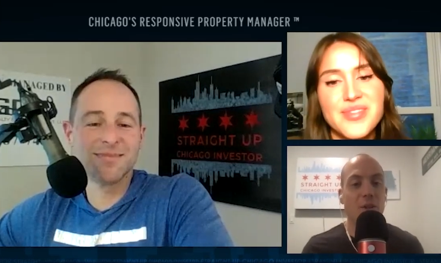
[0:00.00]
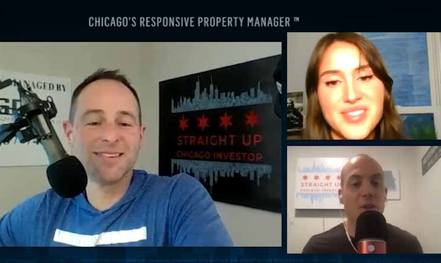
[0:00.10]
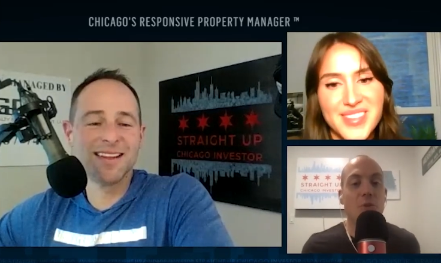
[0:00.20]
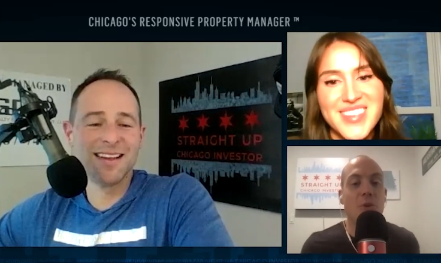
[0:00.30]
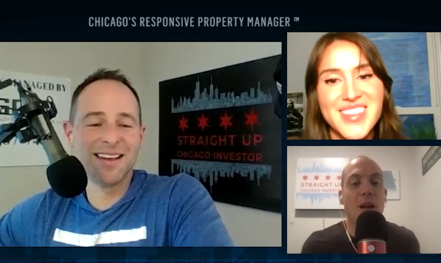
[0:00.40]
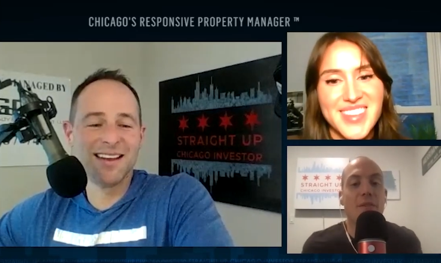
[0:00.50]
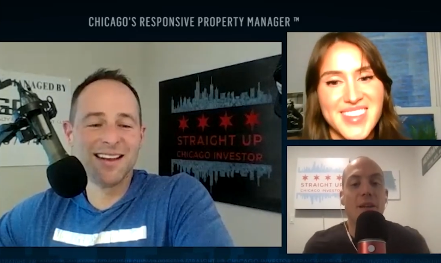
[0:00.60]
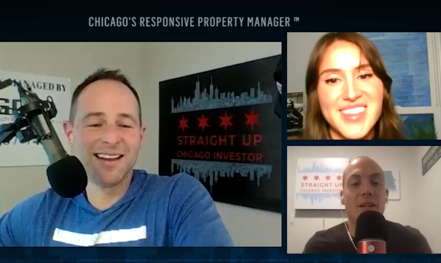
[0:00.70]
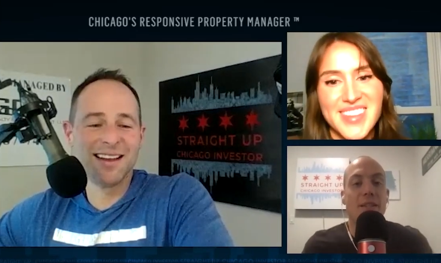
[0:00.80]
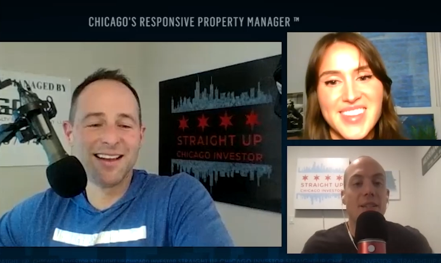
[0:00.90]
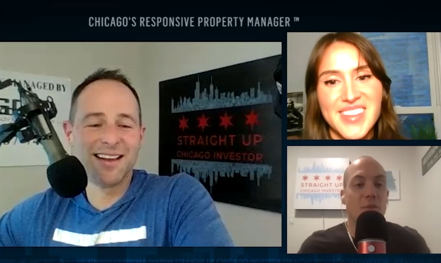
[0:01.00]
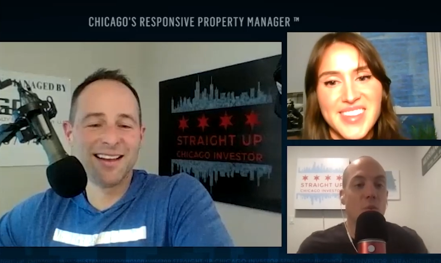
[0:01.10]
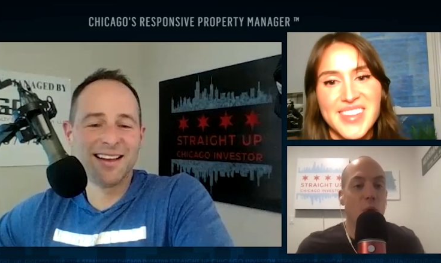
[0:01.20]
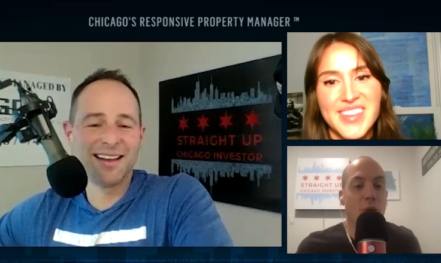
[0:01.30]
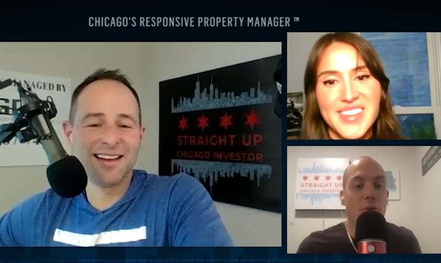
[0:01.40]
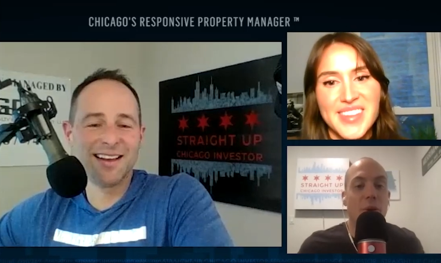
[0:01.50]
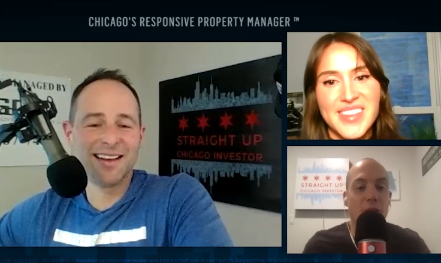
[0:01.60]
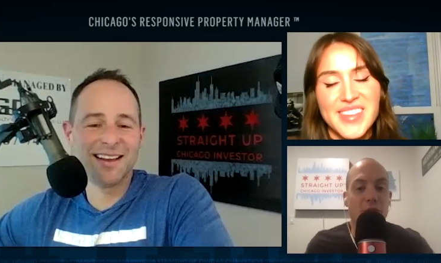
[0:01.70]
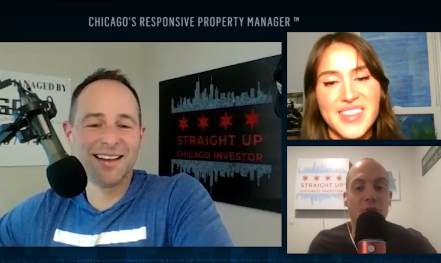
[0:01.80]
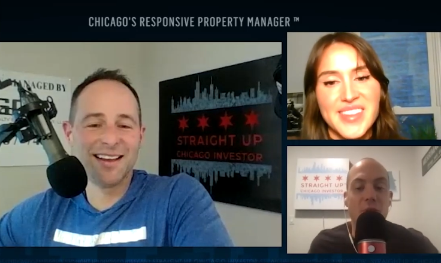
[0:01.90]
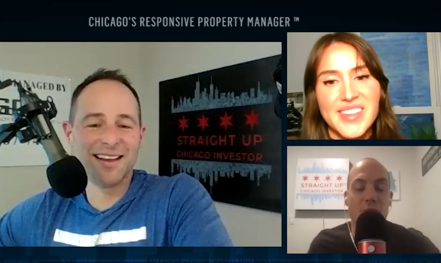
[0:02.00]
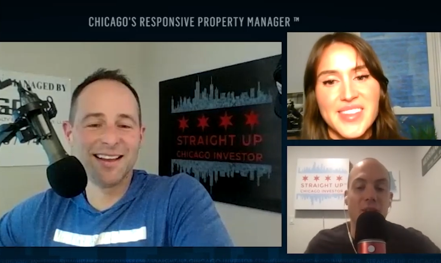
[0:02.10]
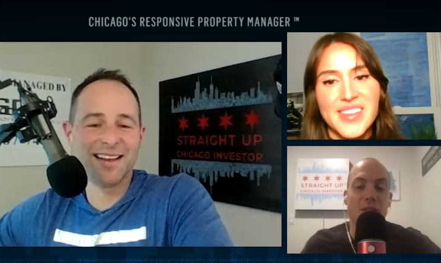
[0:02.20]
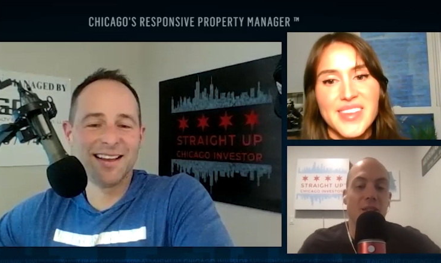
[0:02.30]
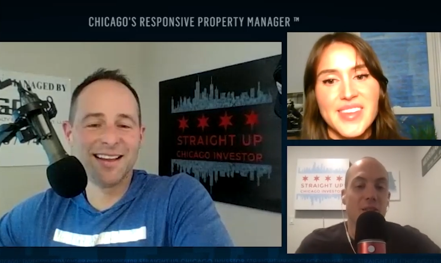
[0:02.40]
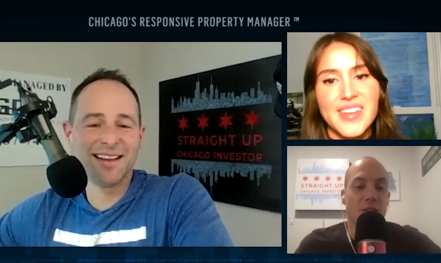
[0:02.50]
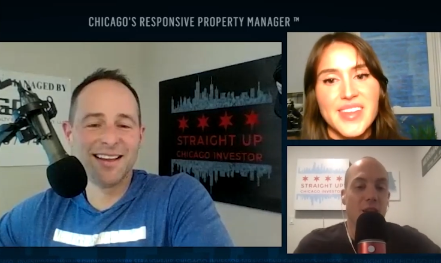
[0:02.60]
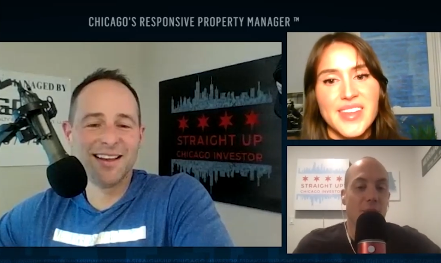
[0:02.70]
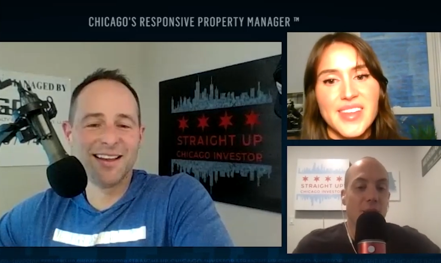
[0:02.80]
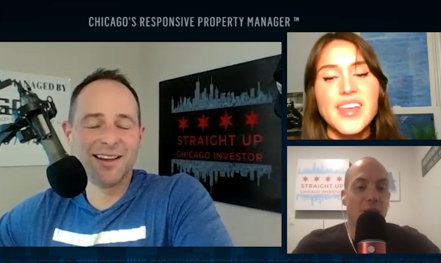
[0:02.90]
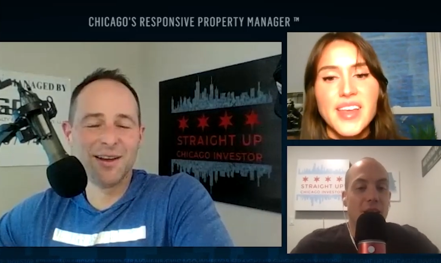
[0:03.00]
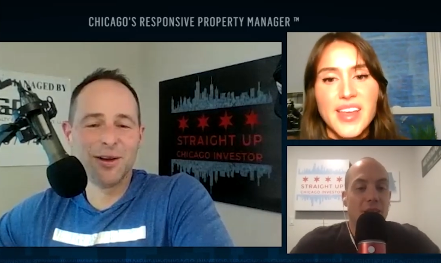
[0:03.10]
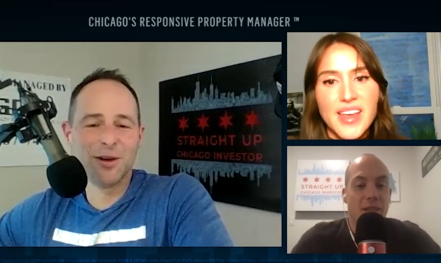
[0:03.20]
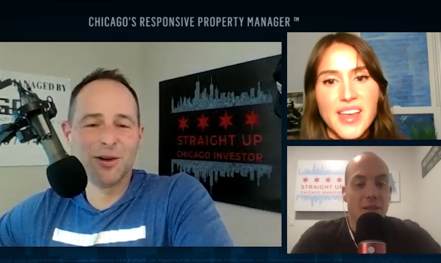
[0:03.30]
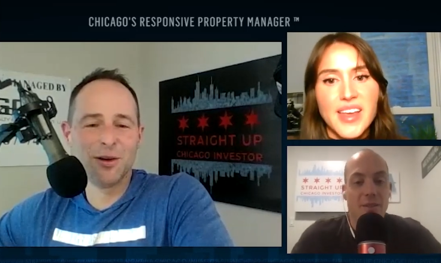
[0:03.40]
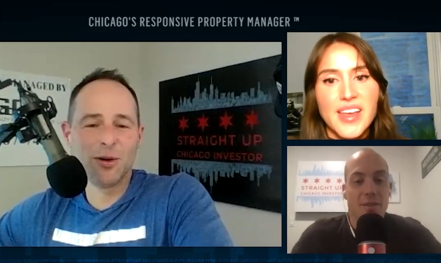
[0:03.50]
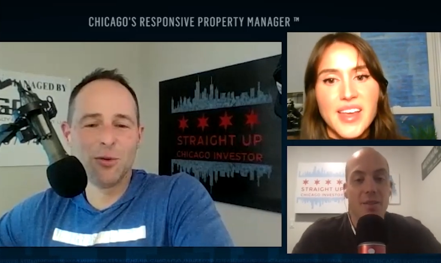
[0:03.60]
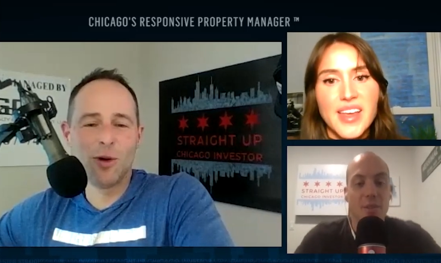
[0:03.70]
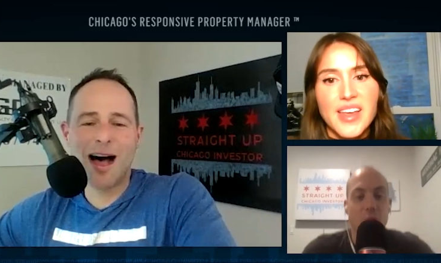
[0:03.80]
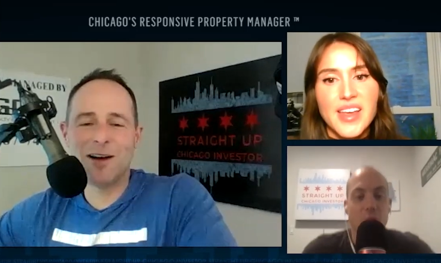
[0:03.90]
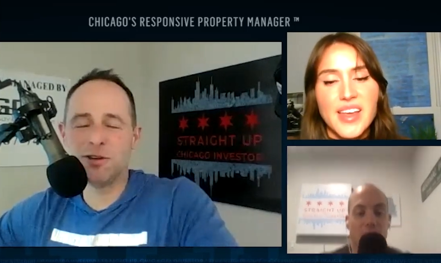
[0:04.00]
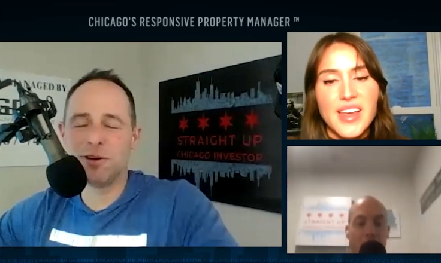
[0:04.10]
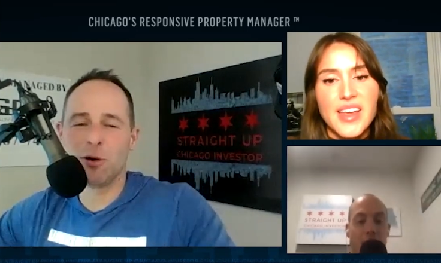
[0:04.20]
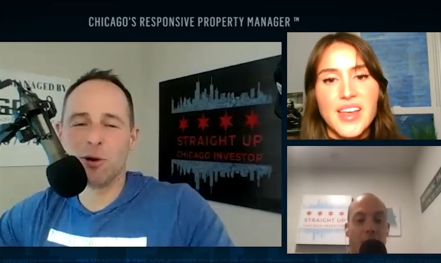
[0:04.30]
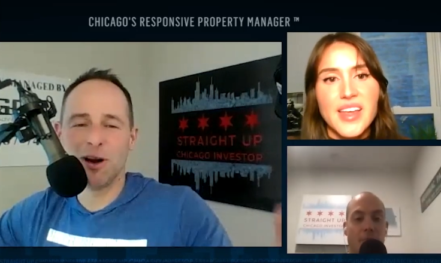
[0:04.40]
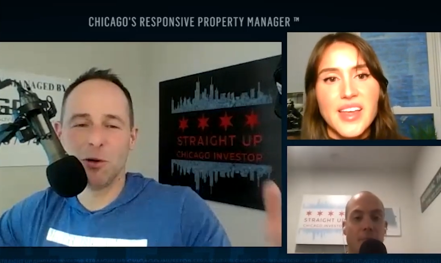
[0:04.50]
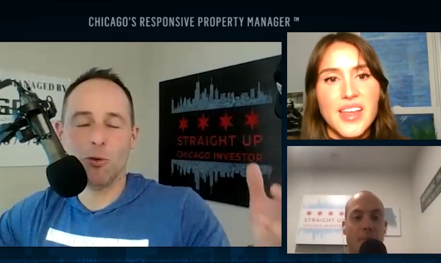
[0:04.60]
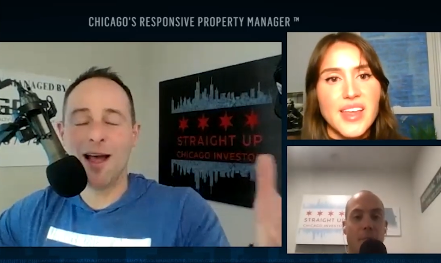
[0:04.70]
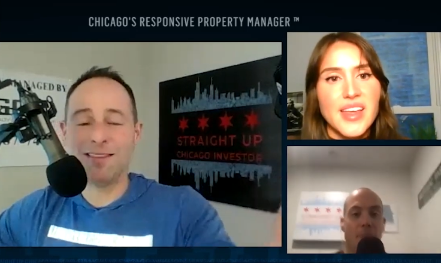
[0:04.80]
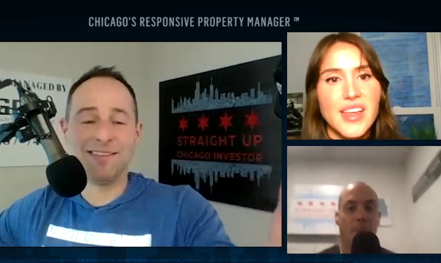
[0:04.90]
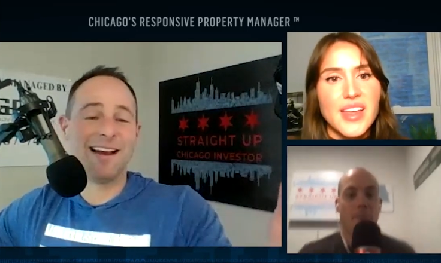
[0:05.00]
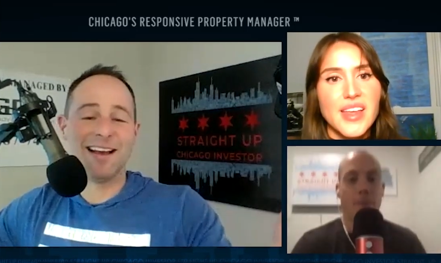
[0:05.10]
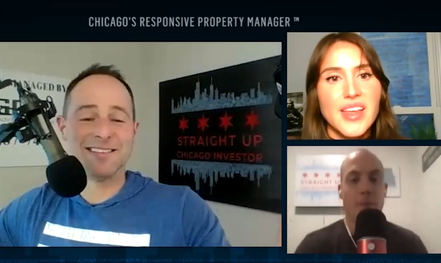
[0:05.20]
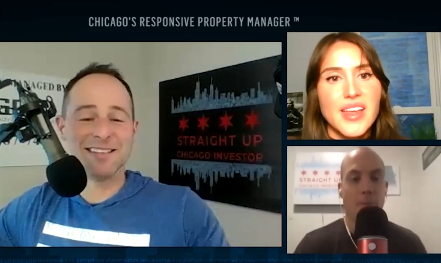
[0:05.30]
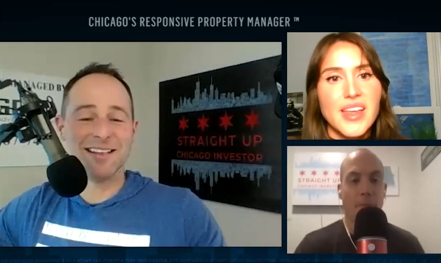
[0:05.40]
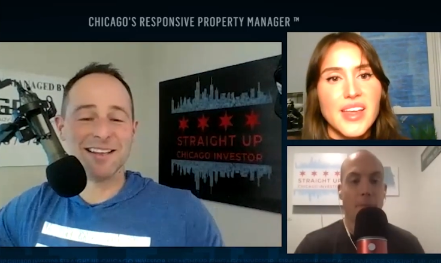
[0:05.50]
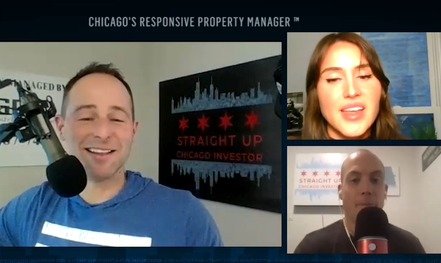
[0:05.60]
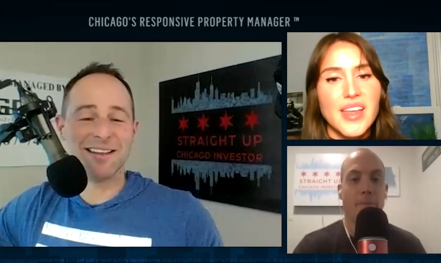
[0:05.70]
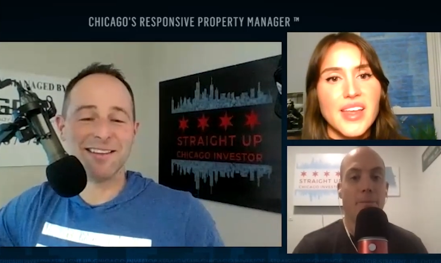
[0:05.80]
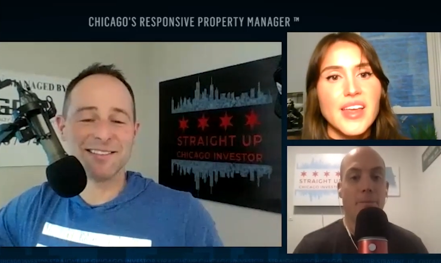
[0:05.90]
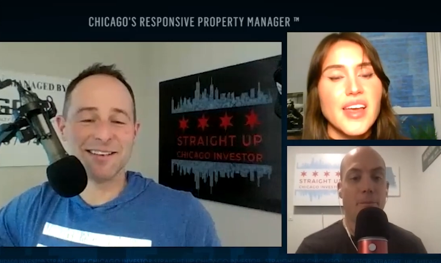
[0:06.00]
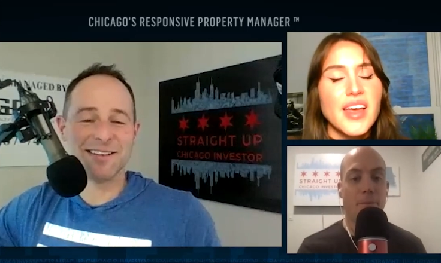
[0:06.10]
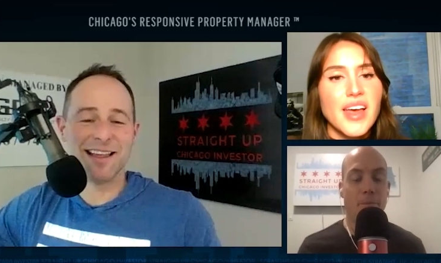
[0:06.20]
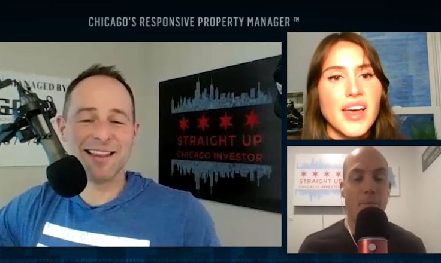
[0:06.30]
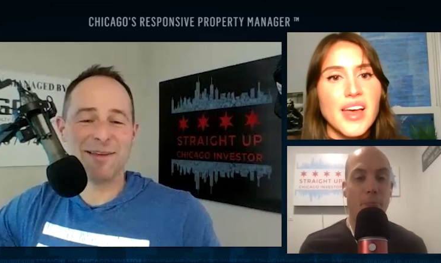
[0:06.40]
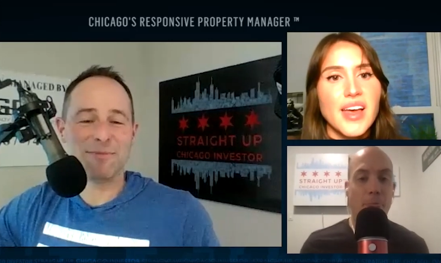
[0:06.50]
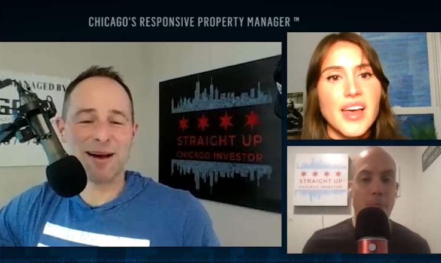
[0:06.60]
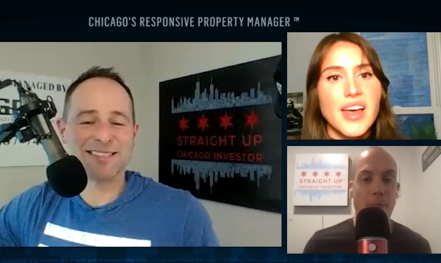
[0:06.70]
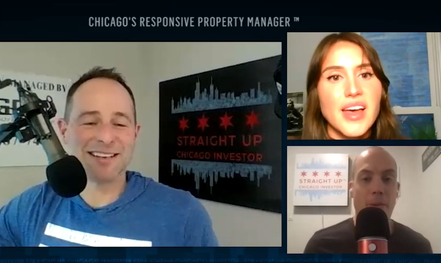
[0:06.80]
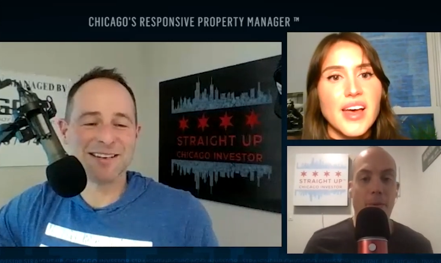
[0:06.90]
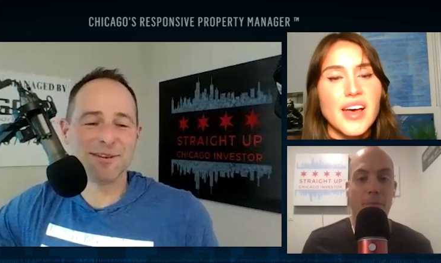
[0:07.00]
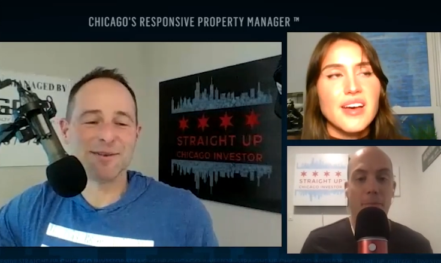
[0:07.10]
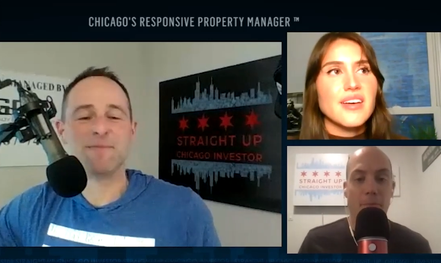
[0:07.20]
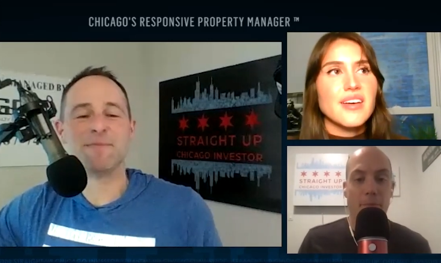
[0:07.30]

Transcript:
Speaker 1: did you have an idea of where you wanted to focus? Like, let's talk about landing here. And, and well, how'd you even there. know
Speaker 2: where to rent? I guess like, let's hear that that mindset even.